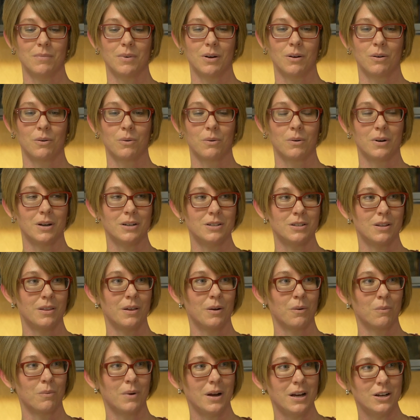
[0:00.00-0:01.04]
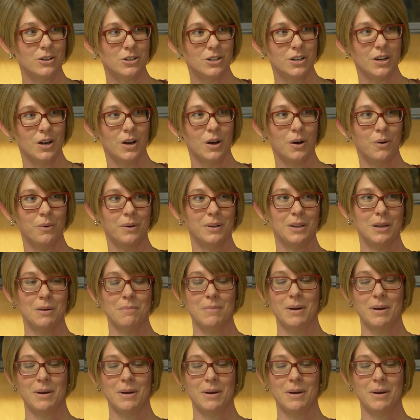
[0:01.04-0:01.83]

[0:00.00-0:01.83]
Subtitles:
according to their ratio and the